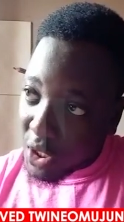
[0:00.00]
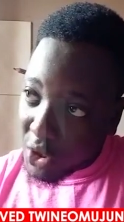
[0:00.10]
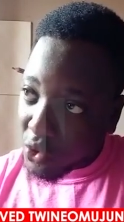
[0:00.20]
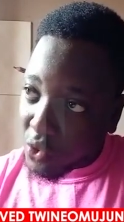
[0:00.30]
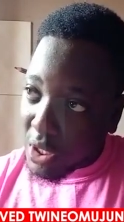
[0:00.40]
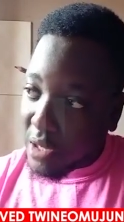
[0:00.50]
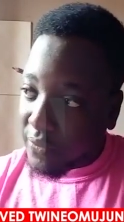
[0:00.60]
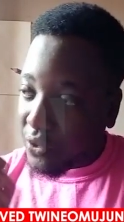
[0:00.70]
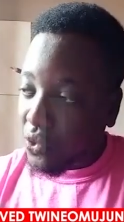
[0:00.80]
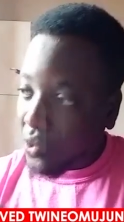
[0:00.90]
what you
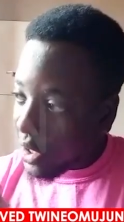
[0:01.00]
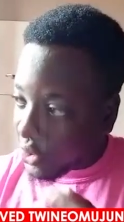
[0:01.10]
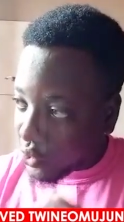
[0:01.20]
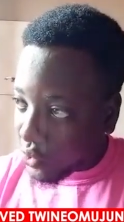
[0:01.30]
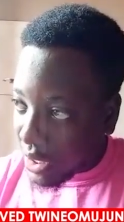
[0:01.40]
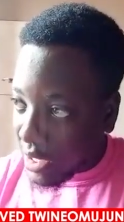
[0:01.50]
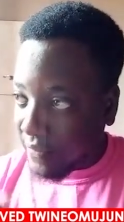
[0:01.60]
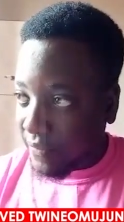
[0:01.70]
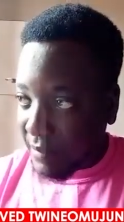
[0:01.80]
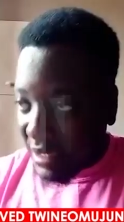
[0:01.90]
love. Do what you
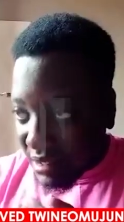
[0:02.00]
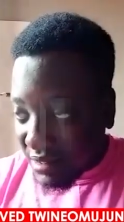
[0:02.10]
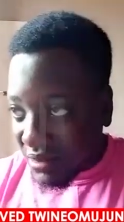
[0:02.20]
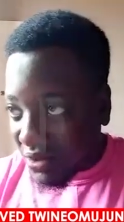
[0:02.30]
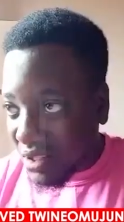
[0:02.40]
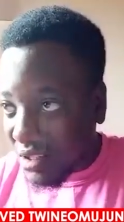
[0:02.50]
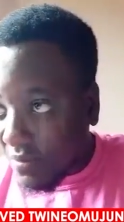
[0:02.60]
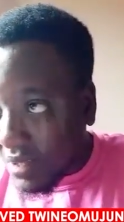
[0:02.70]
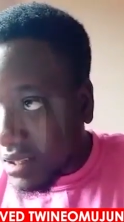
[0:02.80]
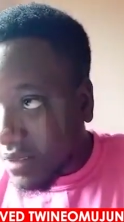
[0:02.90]
love. Much as you
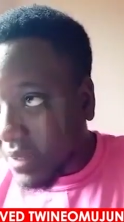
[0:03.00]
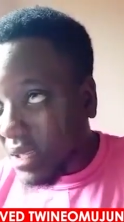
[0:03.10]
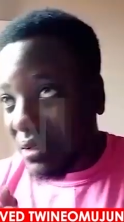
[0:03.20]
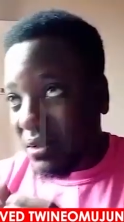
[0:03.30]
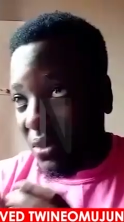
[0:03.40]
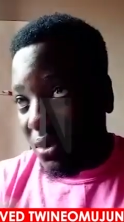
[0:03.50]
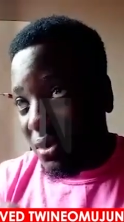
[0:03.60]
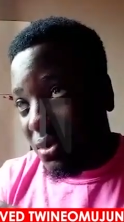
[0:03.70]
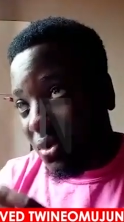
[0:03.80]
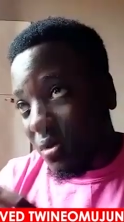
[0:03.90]
need money, but
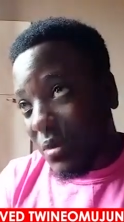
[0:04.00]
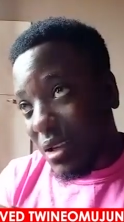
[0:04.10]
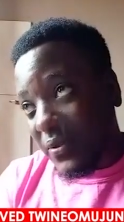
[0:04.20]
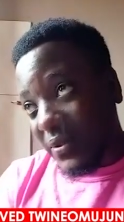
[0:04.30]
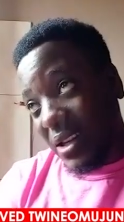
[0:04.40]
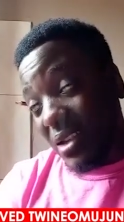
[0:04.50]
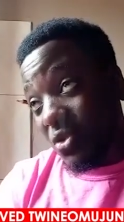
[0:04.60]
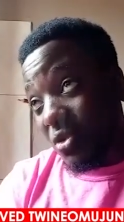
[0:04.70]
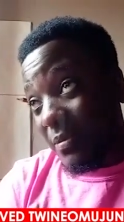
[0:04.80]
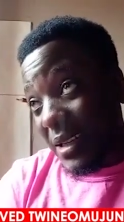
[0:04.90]
don't so much
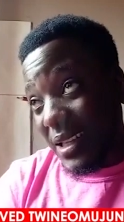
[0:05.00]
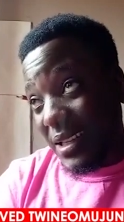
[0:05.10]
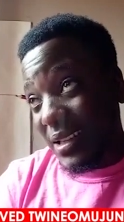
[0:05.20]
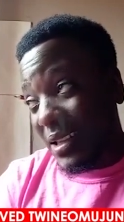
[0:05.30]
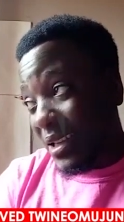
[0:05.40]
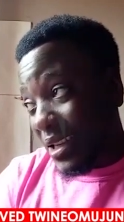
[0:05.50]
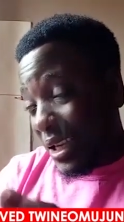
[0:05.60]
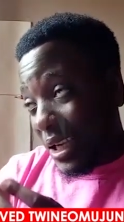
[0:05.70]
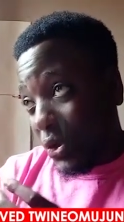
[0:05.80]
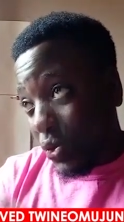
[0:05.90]
focus on money.
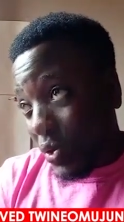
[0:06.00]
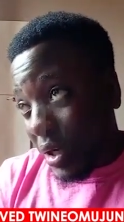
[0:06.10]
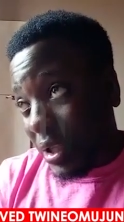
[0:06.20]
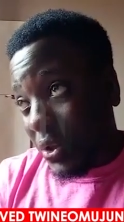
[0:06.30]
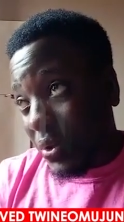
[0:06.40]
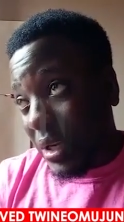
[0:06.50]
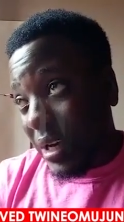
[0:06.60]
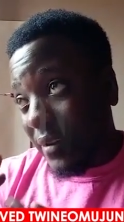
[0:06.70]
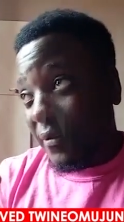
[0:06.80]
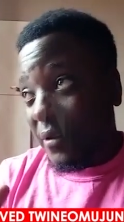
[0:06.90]
Do what you
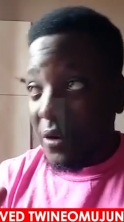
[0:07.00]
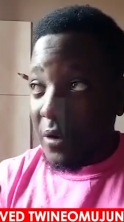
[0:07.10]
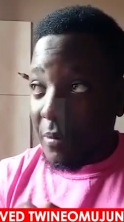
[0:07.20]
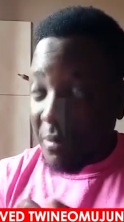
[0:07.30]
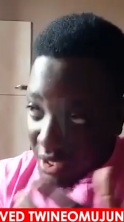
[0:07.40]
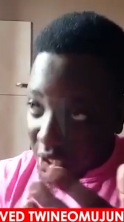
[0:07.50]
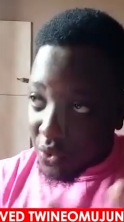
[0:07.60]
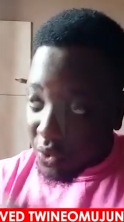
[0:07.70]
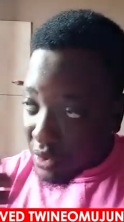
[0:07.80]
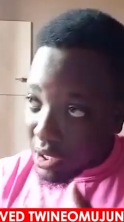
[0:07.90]
love. Money
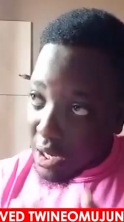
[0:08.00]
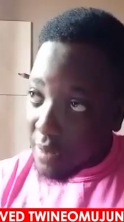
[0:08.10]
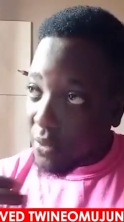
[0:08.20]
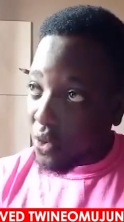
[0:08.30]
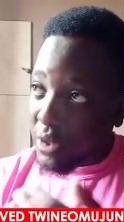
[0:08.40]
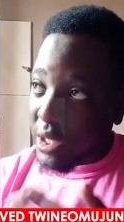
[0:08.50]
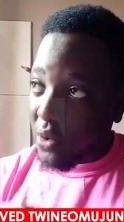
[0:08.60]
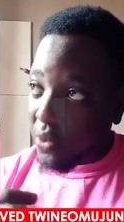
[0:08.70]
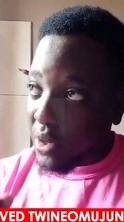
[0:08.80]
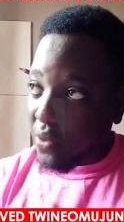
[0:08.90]
will come on
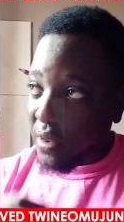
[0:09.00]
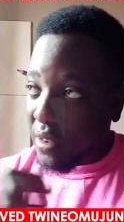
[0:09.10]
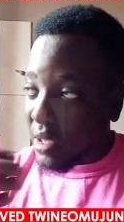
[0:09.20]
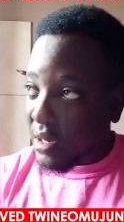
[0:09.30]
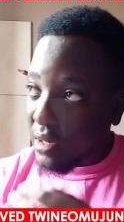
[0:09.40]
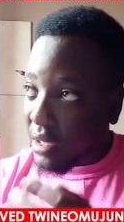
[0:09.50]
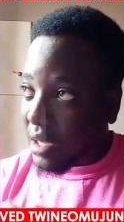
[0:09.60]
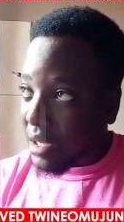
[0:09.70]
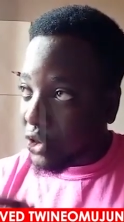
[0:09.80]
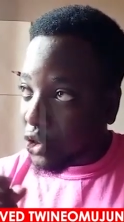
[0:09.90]
the way within
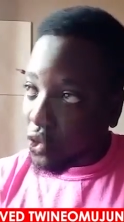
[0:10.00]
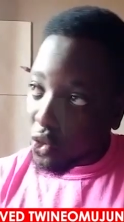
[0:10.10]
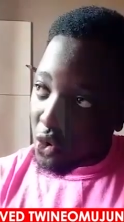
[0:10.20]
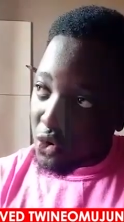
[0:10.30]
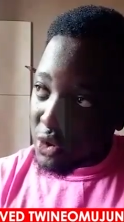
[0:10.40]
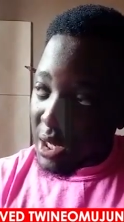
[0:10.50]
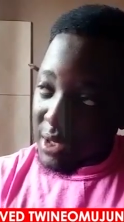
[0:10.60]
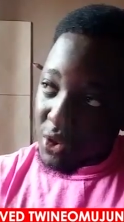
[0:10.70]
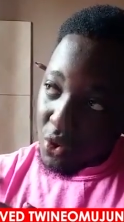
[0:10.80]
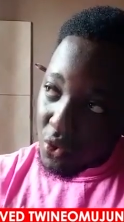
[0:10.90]
the due course
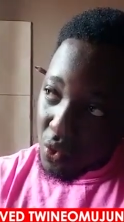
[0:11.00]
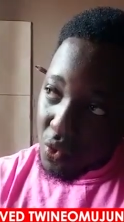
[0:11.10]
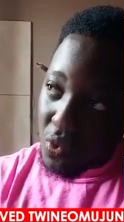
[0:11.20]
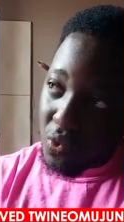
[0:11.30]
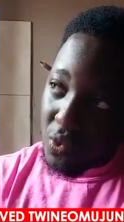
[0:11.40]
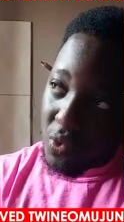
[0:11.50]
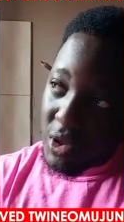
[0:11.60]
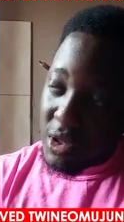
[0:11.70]
as you do